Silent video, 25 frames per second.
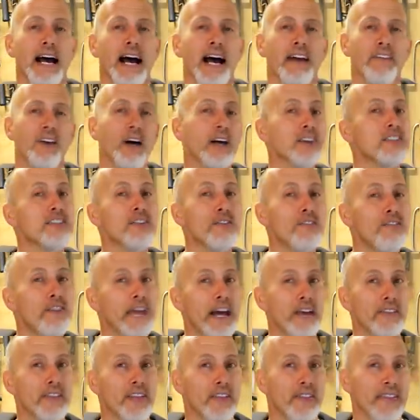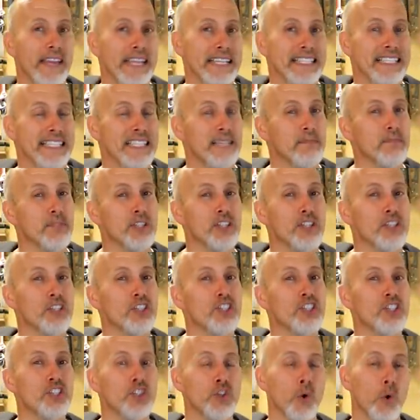I've also found that they seem to
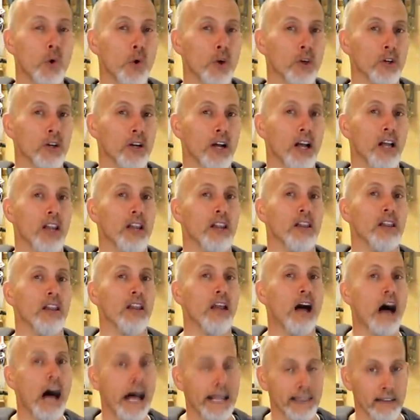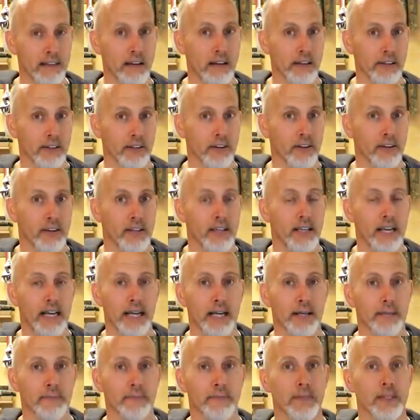store a lot longer
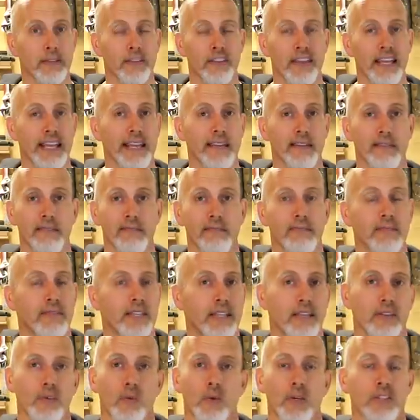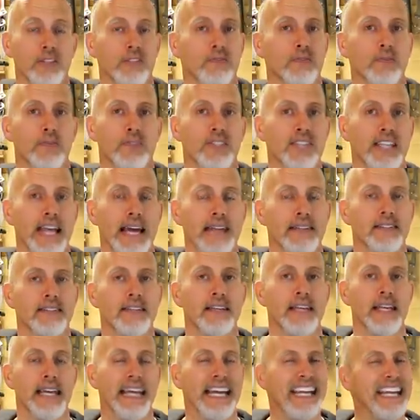um, than, than the ones from
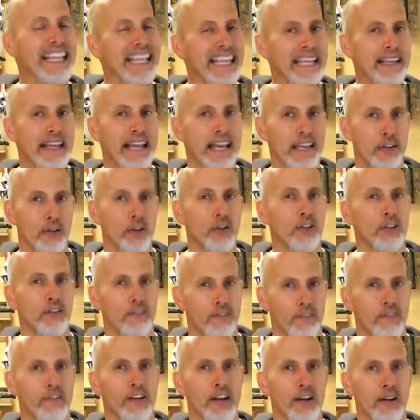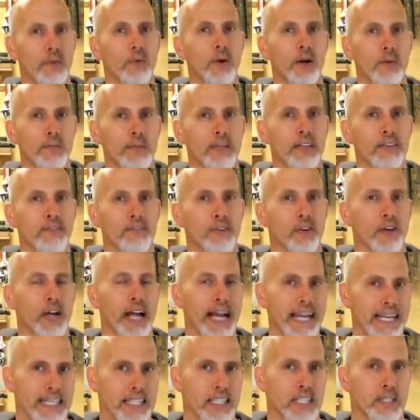sets. And again, that could very well be
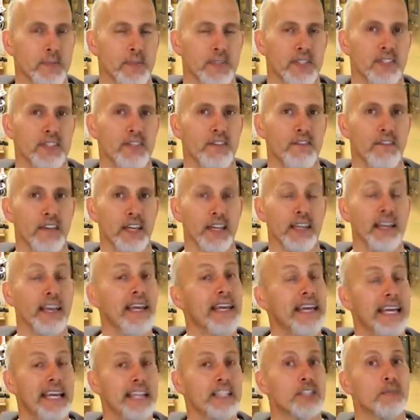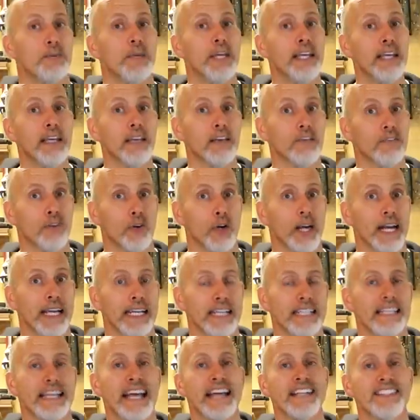variety specific. And speaking of
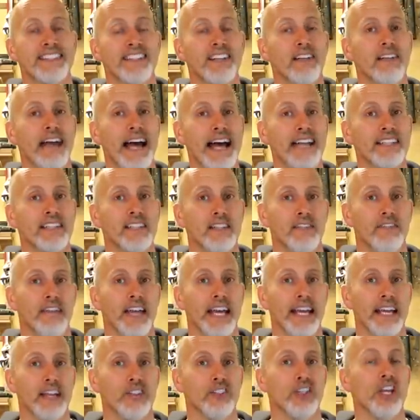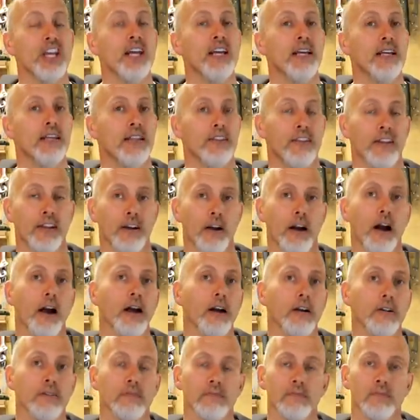variety, that's the last advantage. There
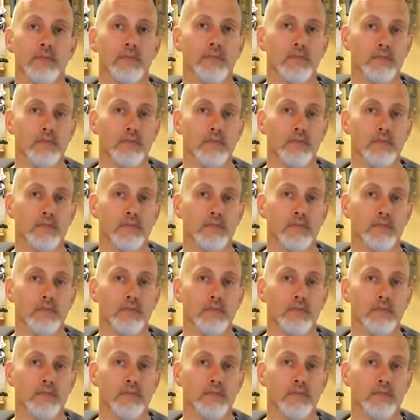are